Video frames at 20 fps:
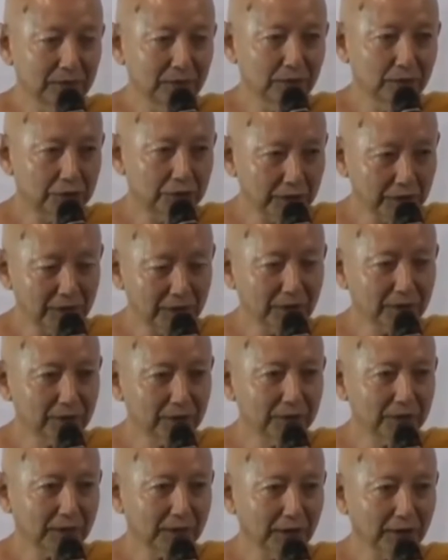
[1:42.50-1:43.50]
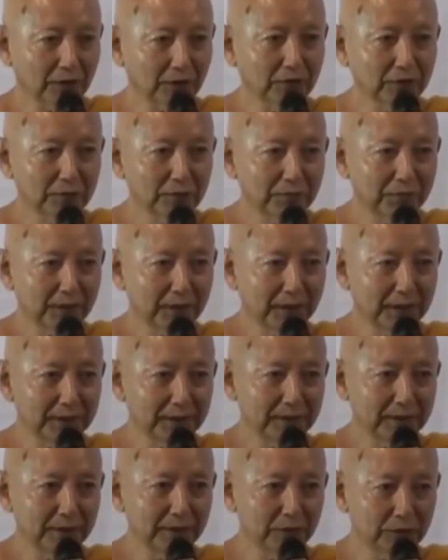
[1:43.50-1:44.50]
You sit also you can contemplate,
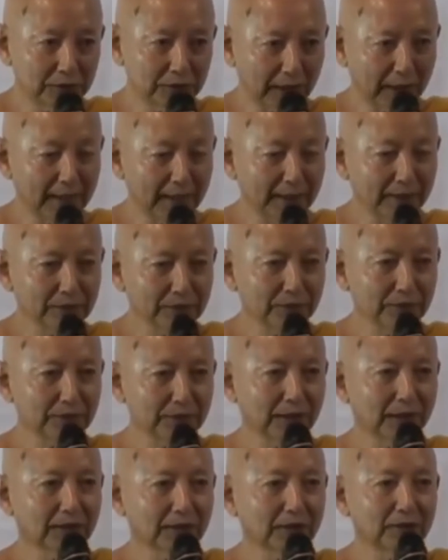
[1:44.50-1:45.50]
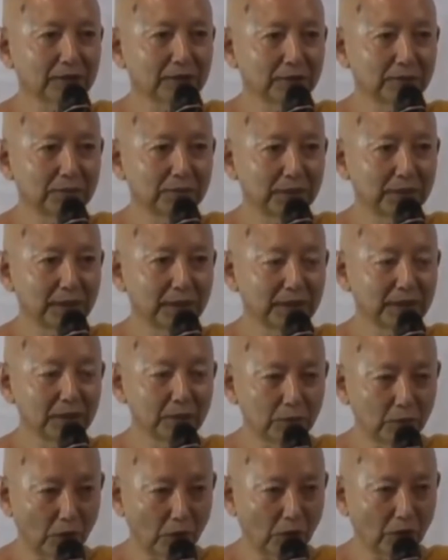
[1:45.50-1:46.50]
you stand also you can contemplate,
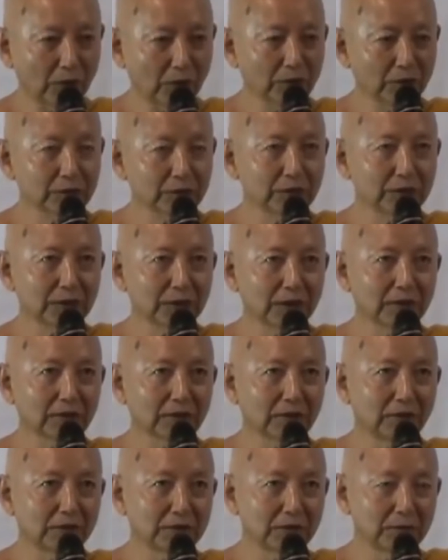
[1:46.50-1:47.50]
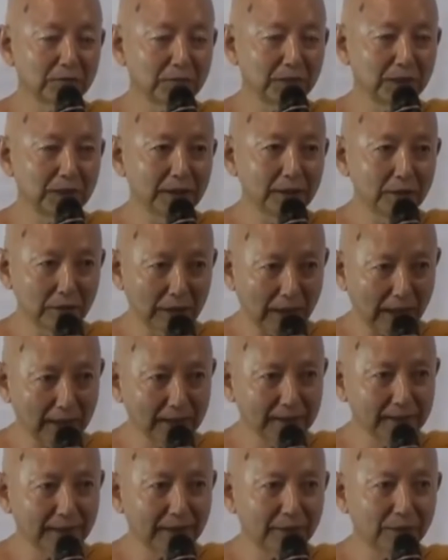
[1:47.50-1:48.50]
you walk also you can contemplate, you
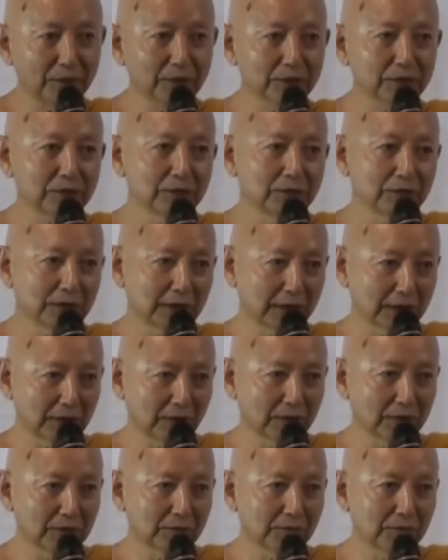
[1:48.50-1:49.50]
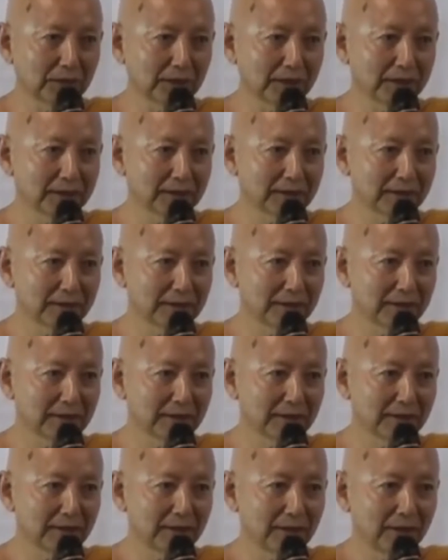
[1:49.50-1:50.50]
lie down also you can contemplate.
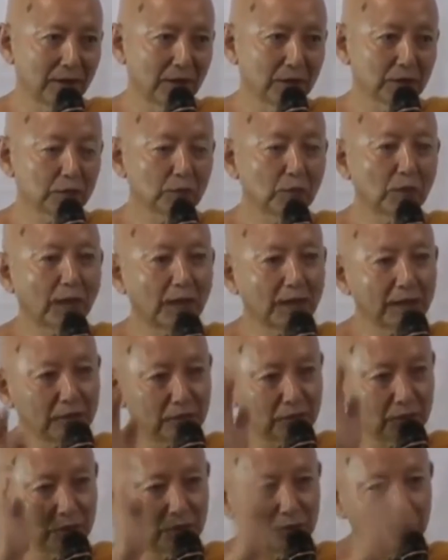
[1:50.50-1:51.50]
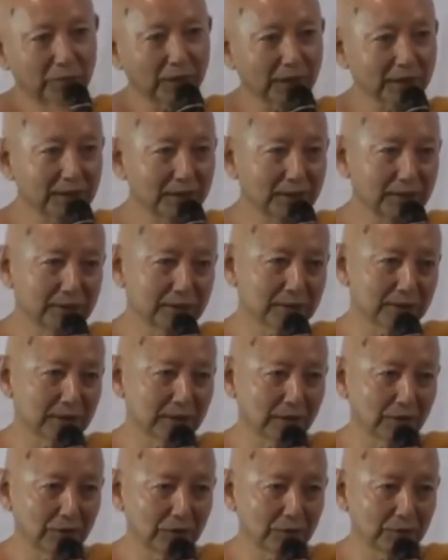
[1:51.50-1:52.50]
So why should you practice
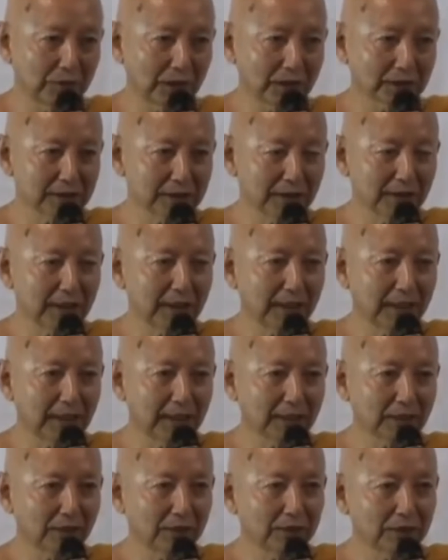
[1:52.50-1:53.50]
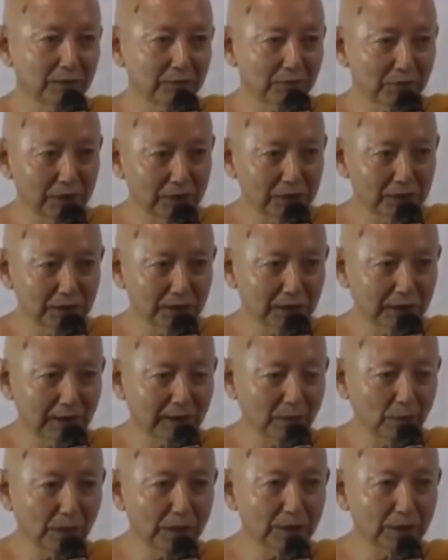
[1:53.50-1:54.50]
Vipassana, contemplation,
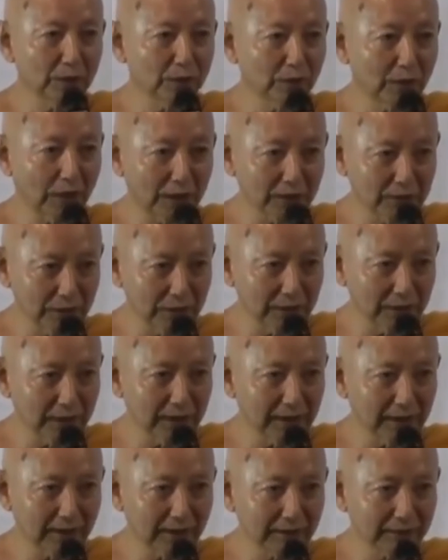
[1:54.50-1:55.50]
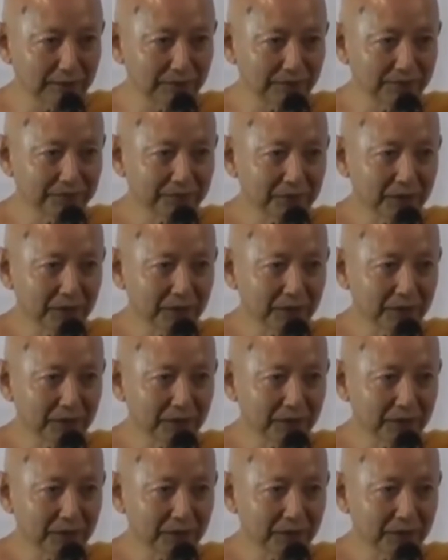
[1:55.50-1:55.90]
when you are sitting down?